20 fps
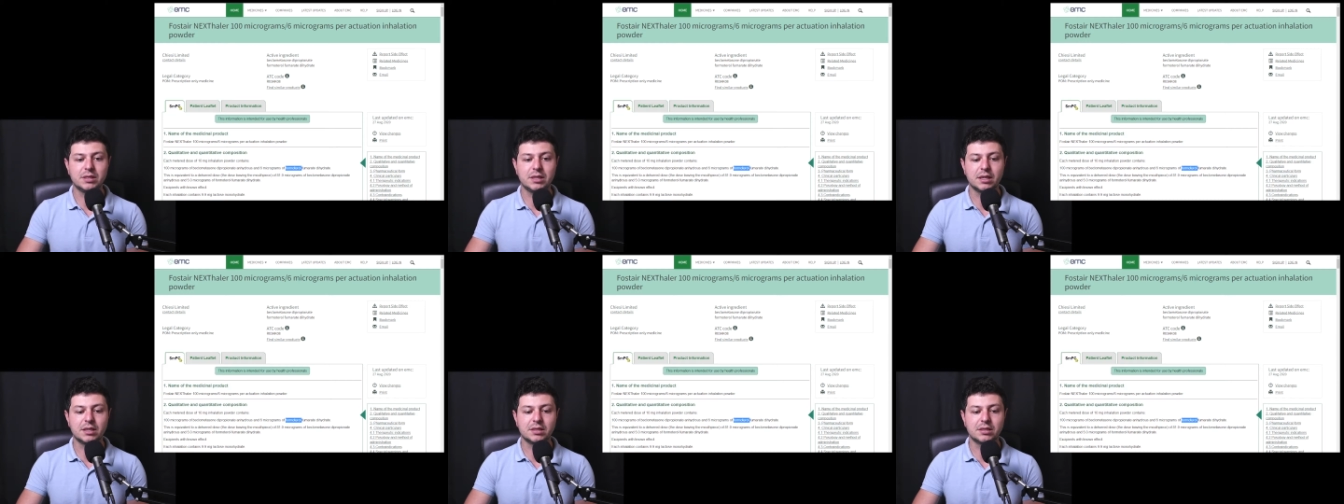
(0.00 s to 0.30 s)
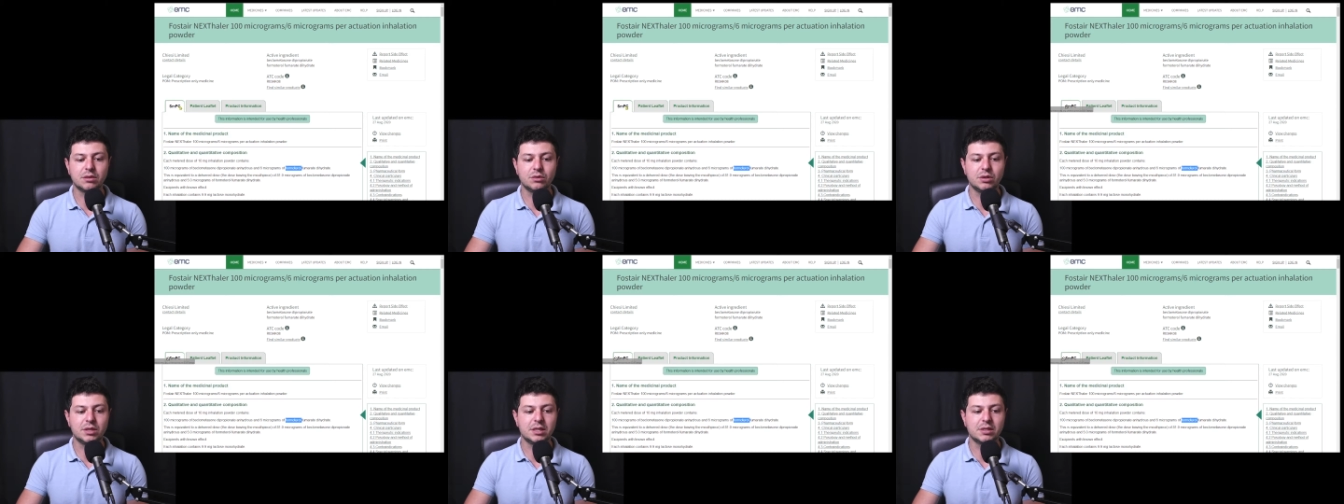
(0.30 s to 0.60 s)
So
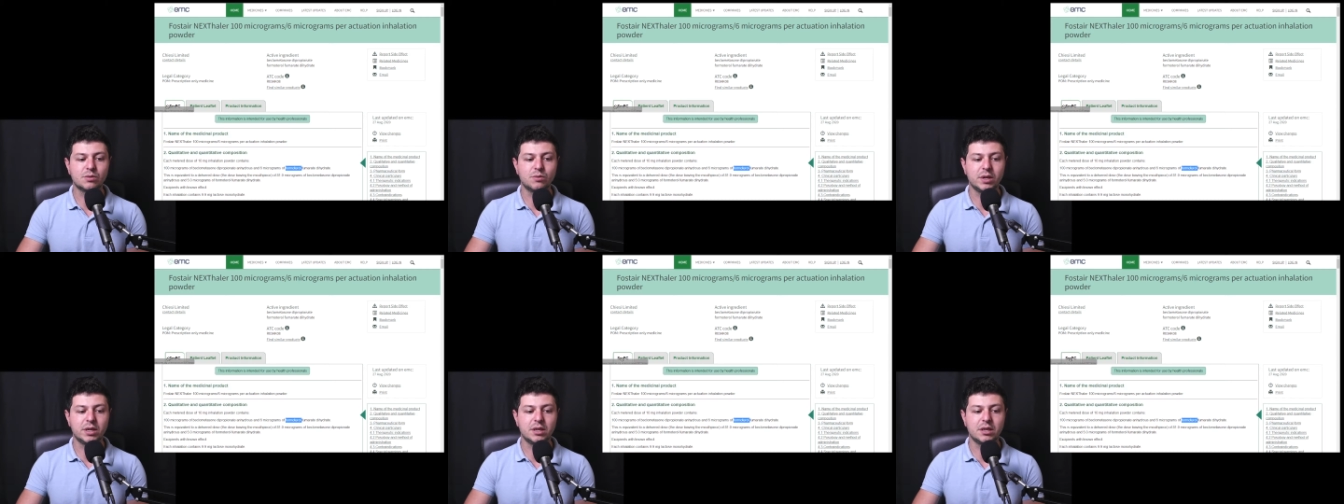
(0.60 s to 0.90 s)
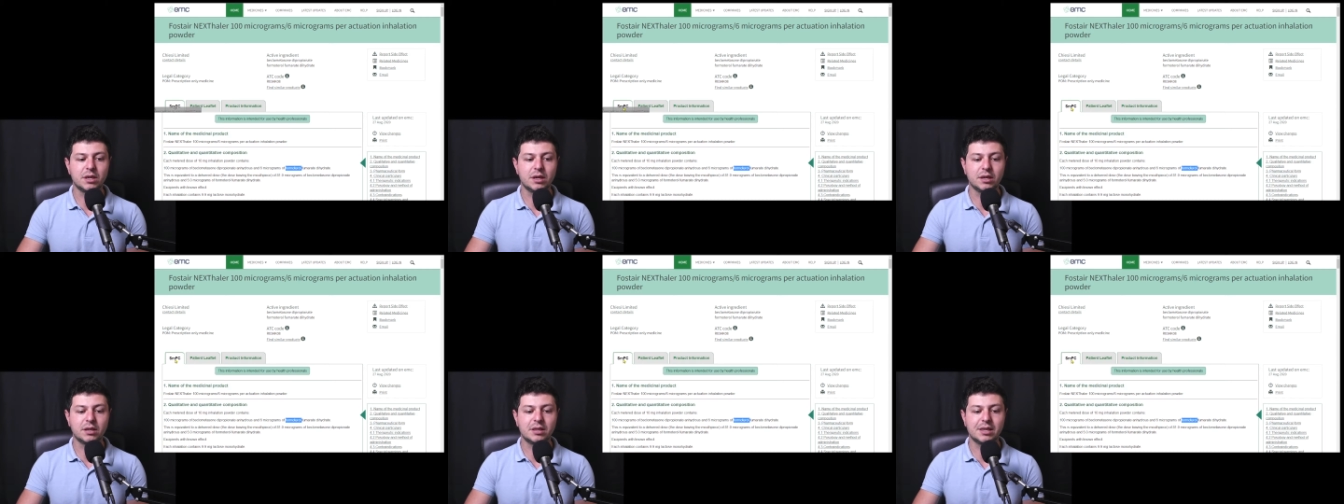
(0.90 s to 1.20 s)
this one here,
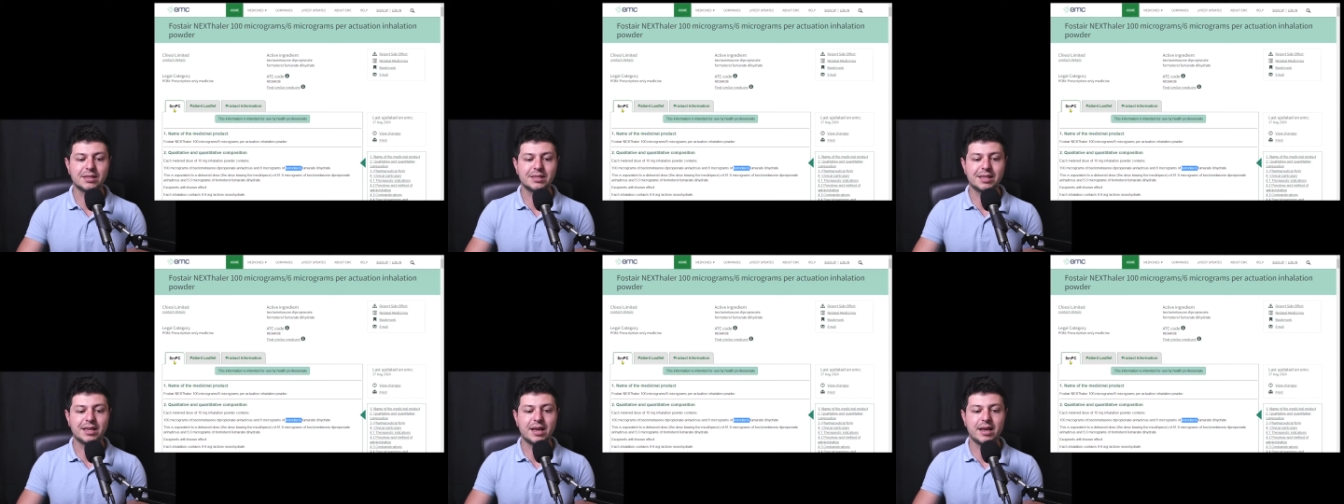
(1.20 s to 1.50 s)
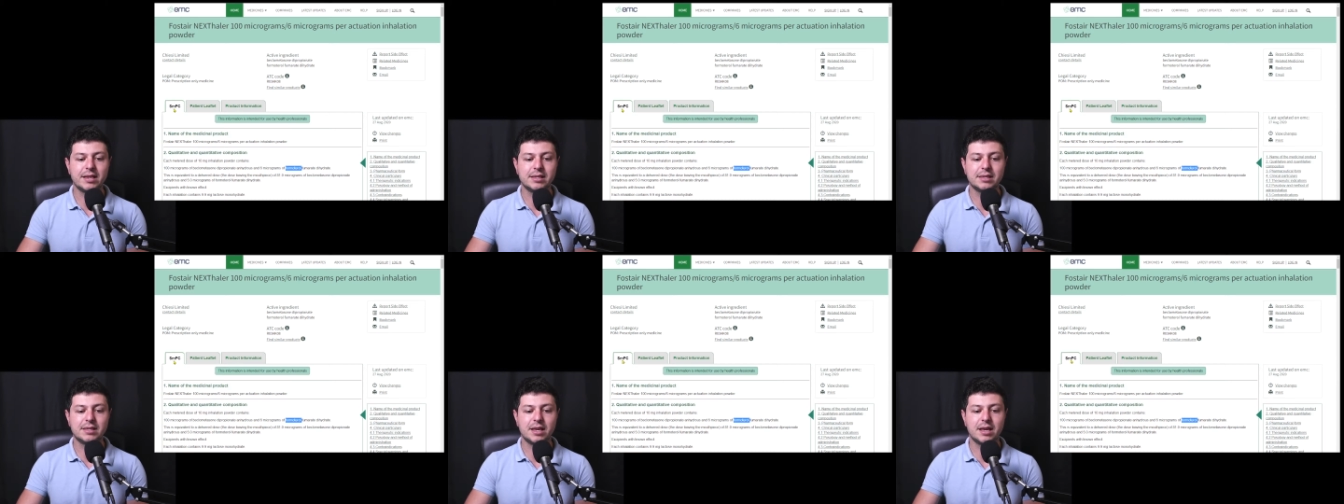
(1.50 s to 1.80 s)
this
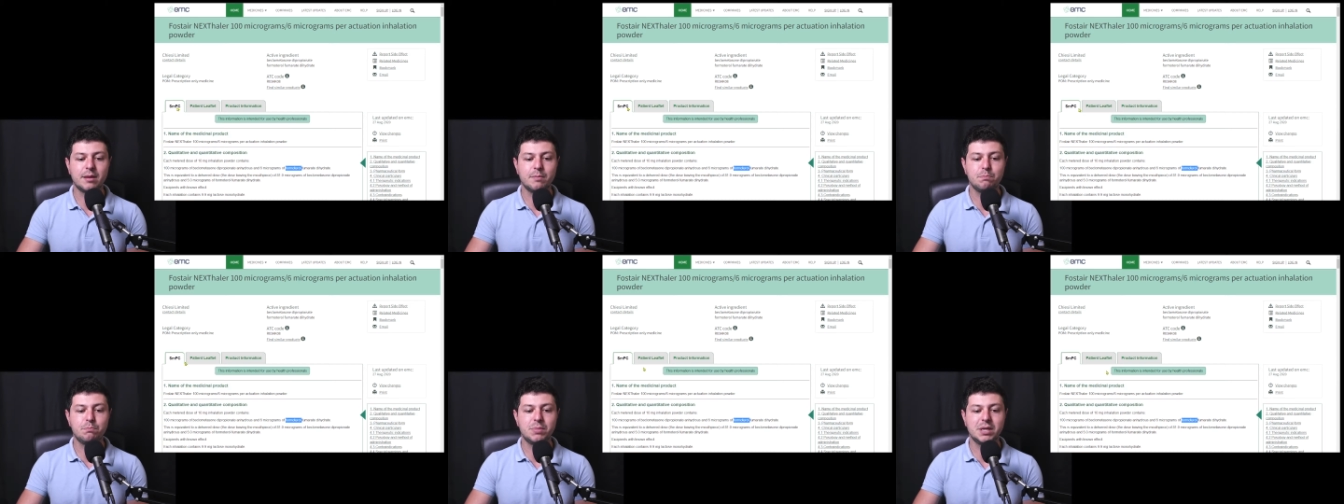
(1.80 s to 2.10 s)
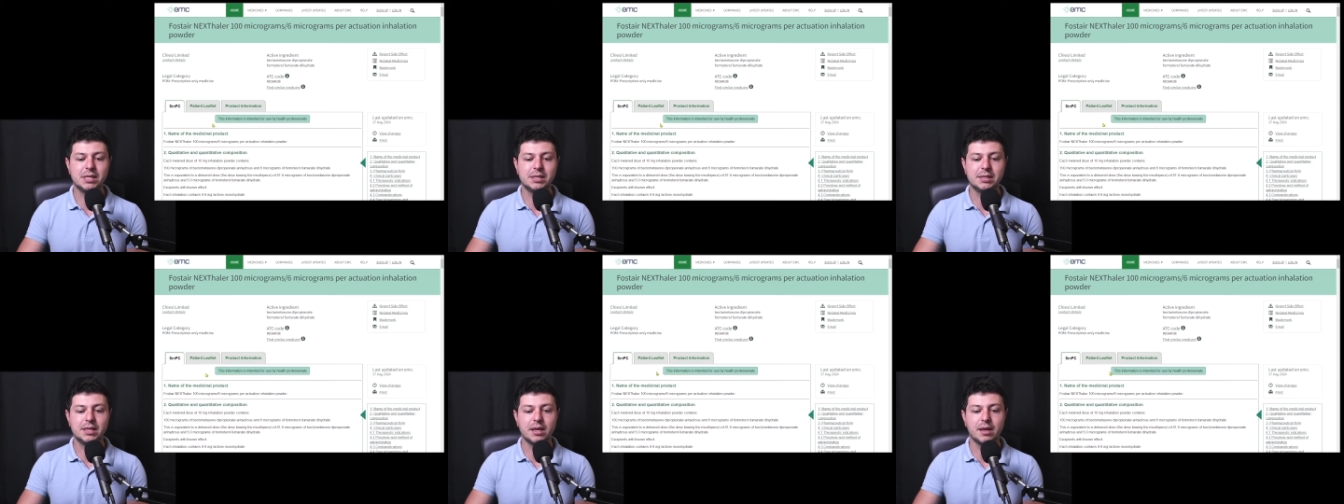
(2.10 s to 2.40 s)

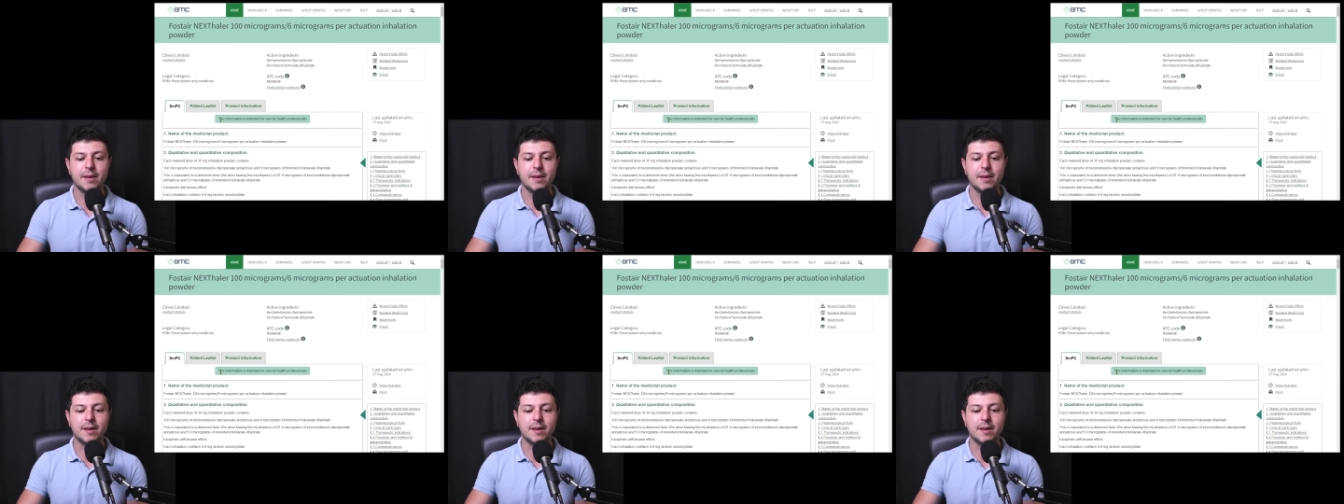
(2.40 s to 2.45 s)
SMPC.